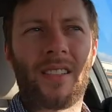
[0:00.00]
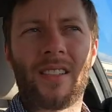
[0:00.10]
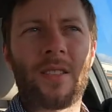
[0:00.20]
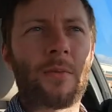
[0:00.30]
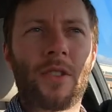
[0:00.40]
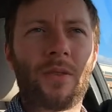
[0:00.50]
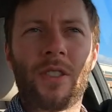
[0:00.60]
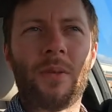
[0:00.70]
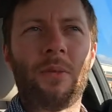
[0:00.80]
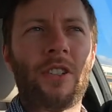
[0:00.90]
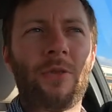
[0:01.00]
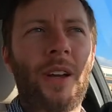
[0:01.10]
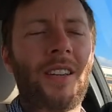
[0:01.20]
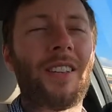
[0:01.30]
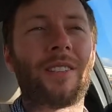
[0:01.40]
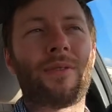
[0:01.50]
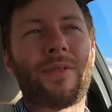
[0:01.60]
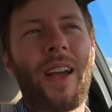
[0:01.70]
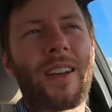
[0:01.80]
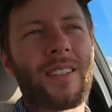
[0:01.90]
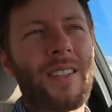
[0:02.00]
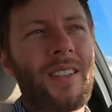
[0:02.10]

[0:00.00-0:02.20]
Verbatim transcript: systems don't seem to be too bad either. In fact,